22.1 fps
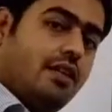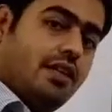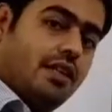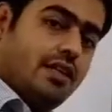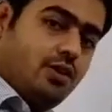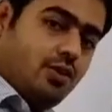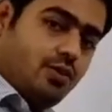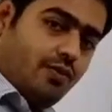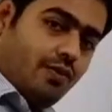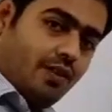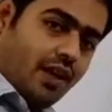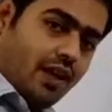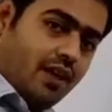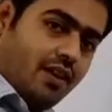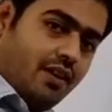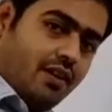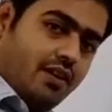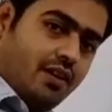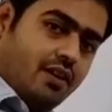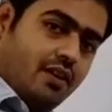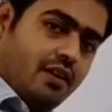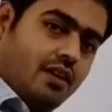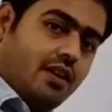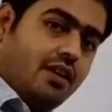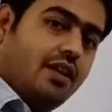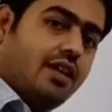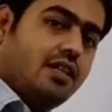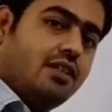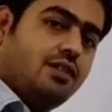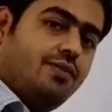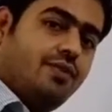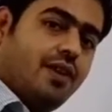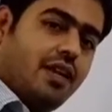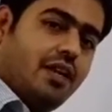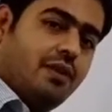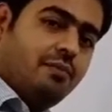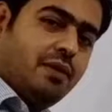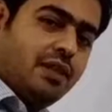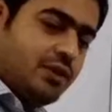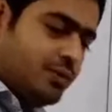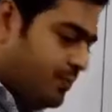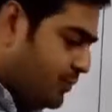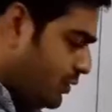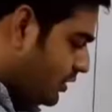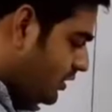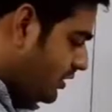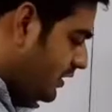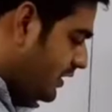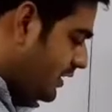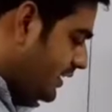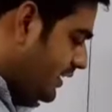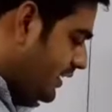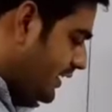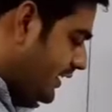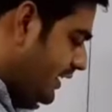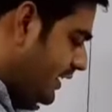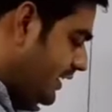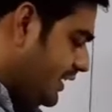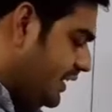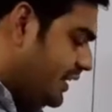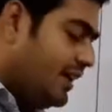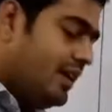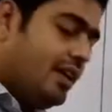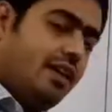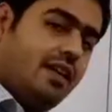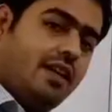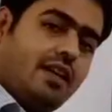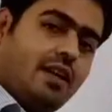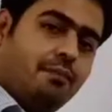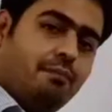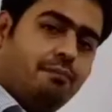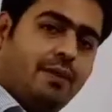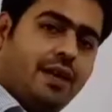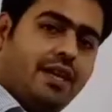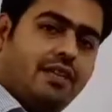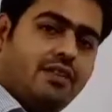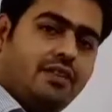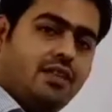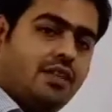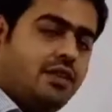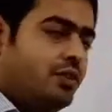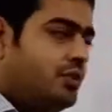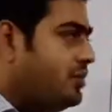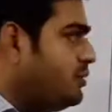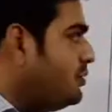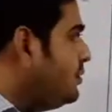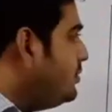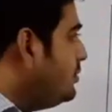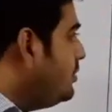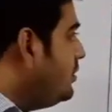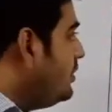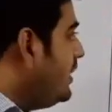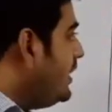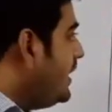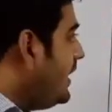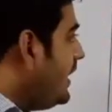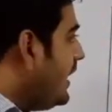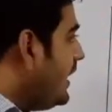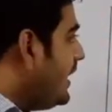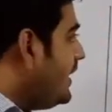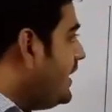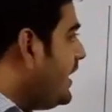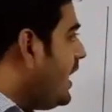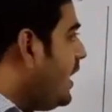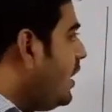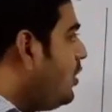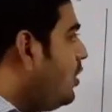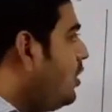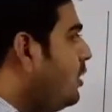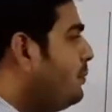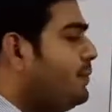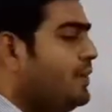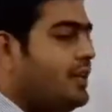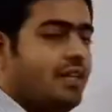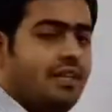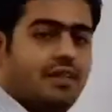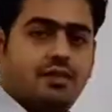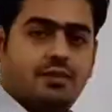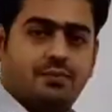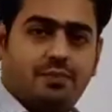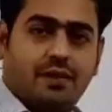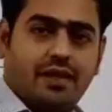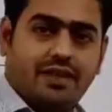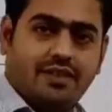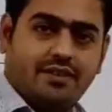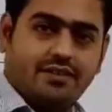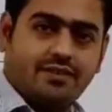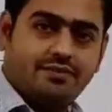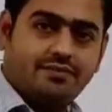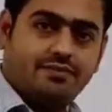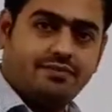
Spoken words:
this square is very much small in comparison to area of each plate.